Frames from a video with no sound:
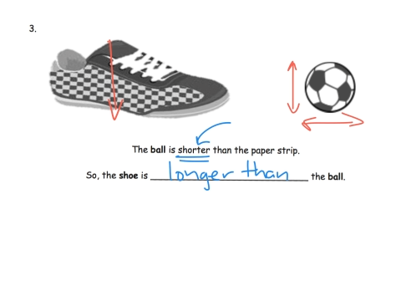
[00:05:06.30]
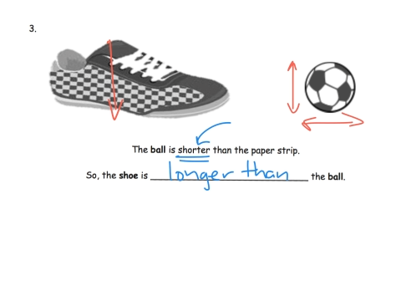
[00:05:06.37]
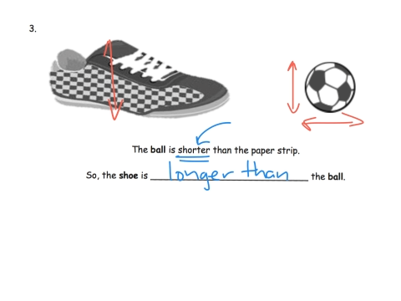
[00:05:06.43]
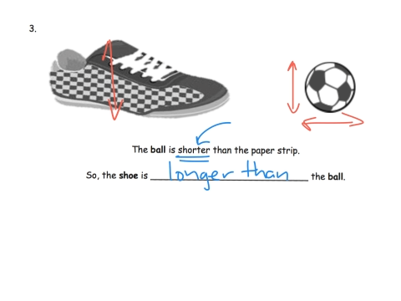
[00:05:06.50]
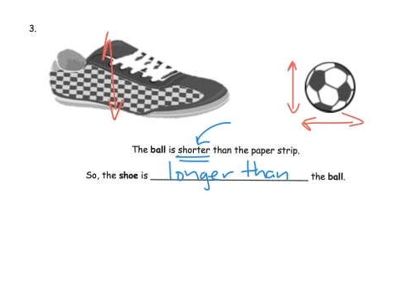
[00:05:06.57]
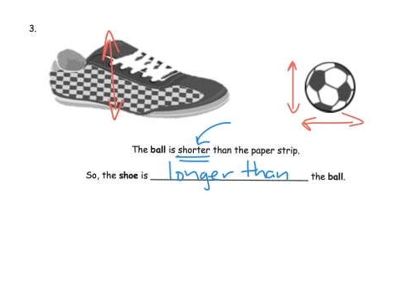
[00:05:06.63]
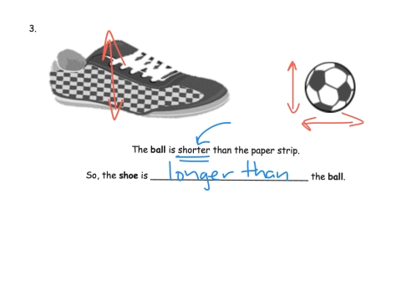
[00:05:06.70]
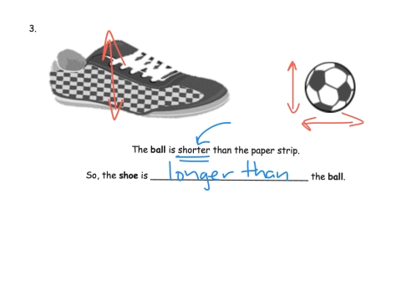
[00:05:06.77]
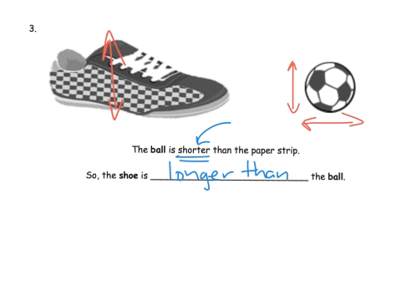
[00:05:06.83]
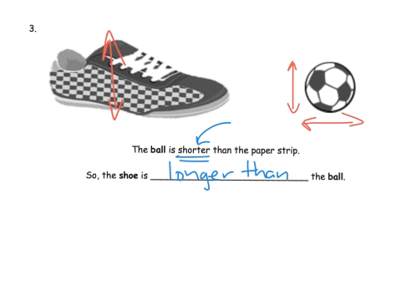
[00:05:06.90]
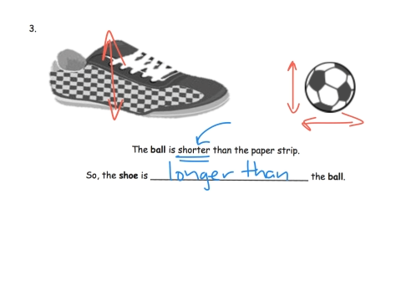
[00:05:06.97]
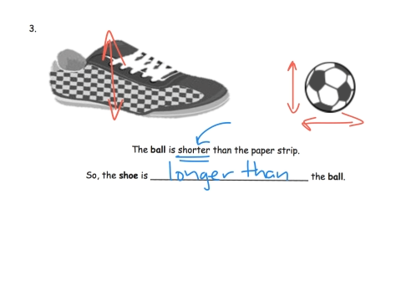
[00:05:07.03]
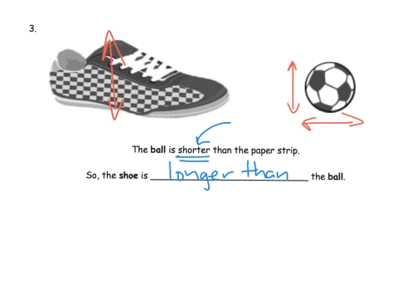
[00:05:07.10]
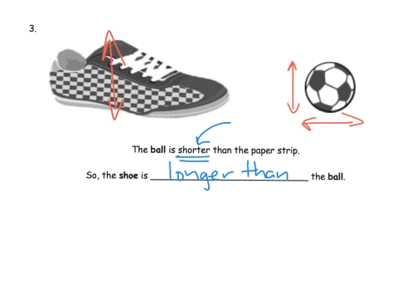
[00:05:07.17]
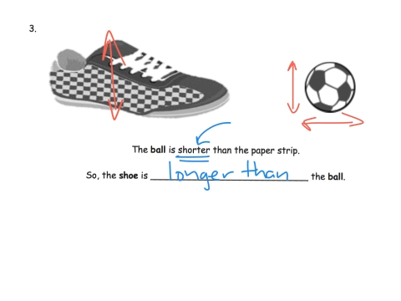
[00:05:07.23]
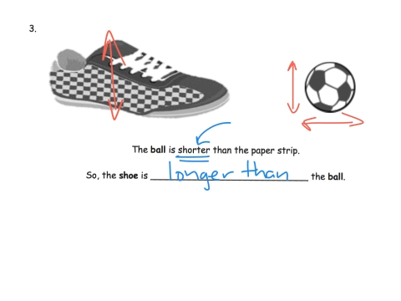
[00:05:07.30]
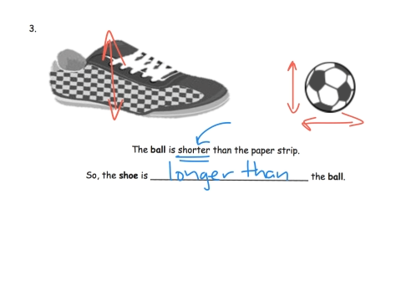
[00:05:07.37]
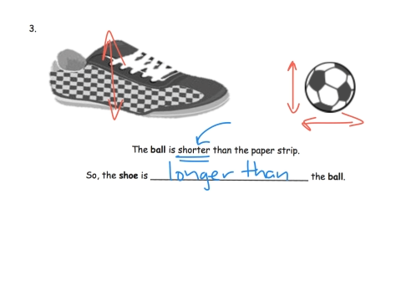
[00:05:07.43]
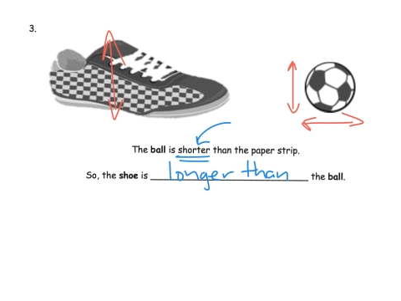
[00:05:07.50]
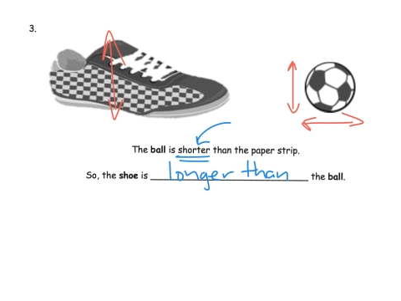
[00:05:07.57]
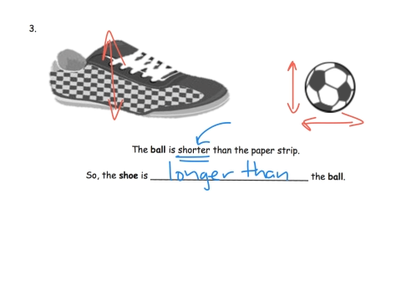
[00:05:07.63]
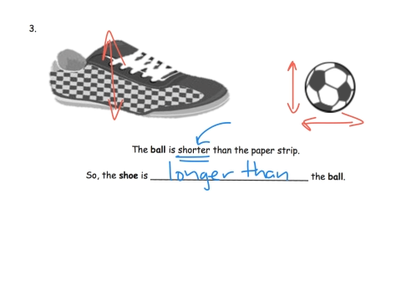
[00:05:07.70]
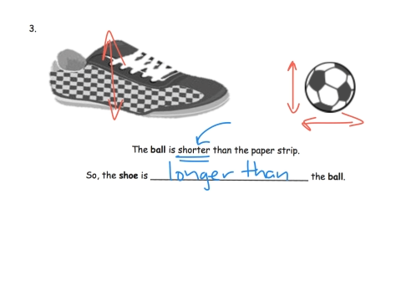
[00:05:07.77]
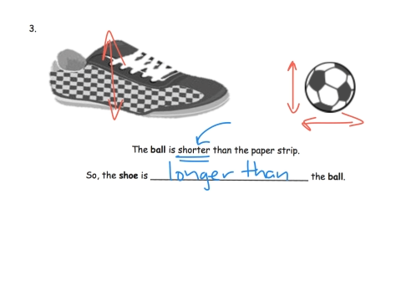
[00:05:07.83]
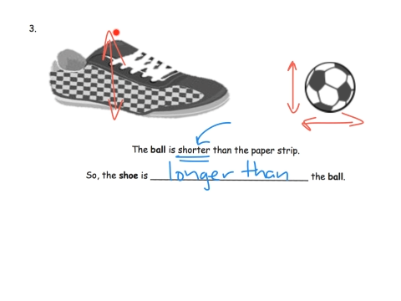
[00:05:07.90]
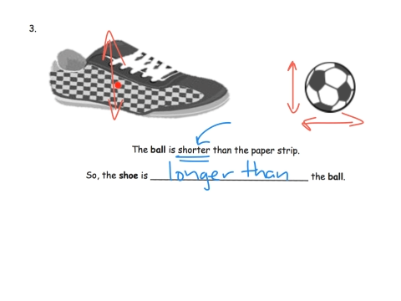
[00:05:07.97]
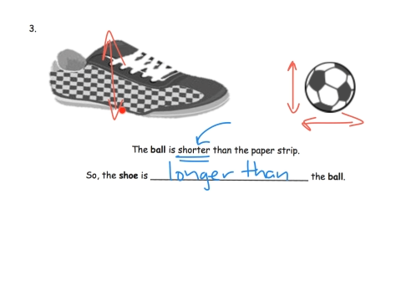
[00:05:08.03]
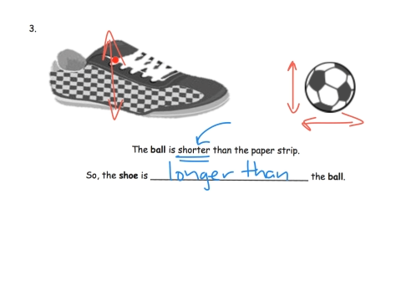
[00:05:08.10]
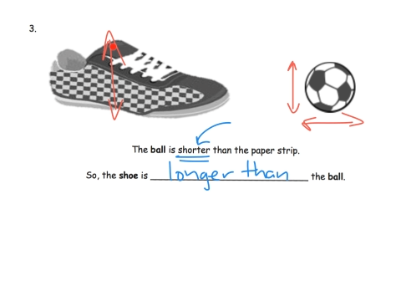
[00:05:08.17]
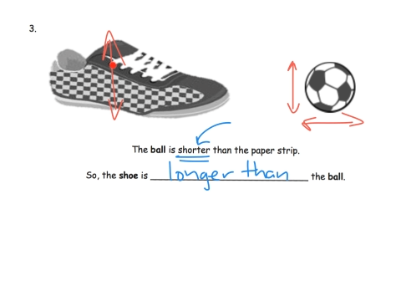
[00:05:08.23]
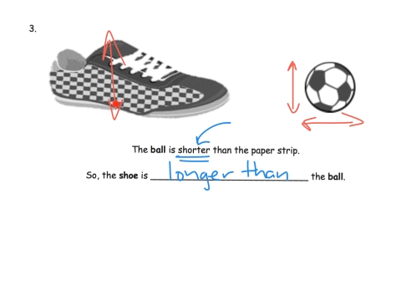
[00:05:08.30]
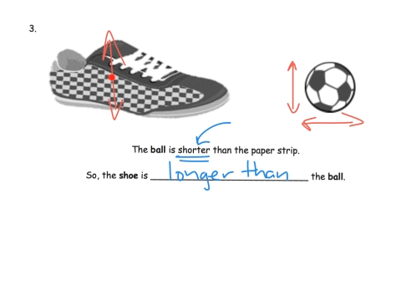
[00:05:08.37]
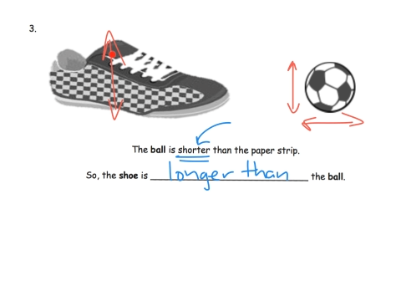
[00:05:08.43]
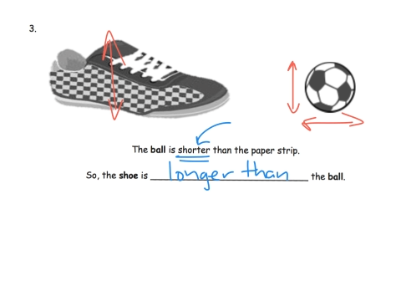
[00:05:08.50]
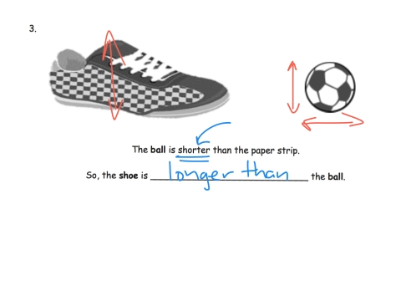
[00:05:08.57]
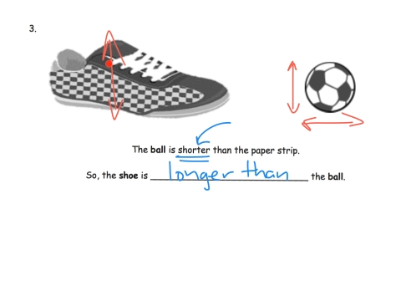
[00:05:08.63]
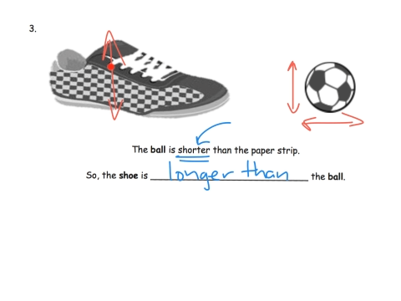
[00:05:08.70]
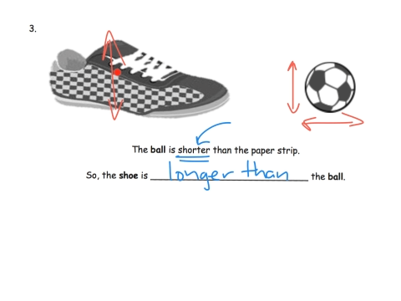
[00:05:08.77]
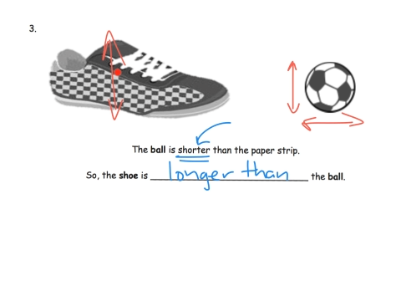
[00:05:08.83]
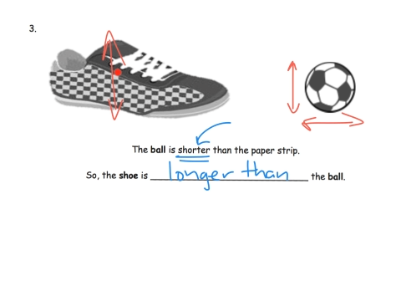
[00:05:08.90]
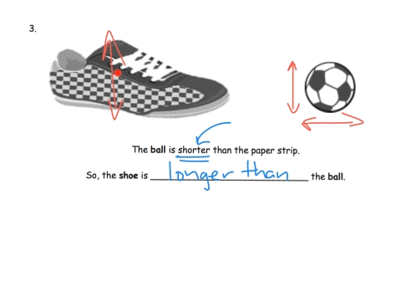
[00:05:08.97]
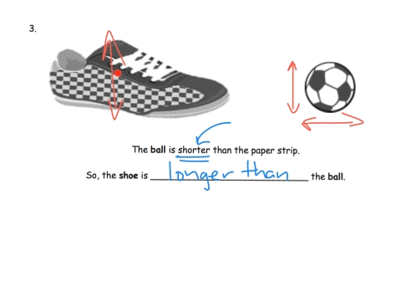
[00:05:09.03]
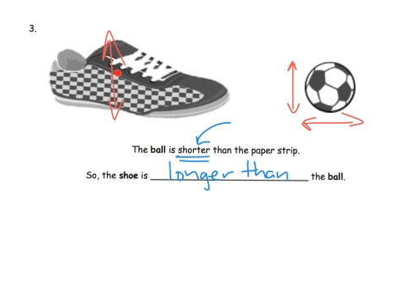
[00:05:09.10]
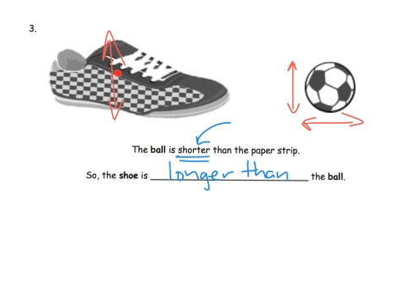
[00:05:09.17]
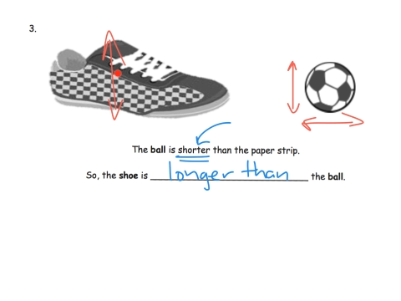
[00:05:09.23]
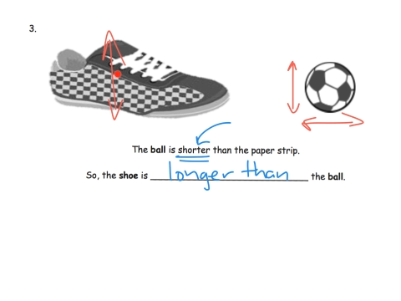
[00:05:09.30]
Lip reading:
[unreadable: no face in view]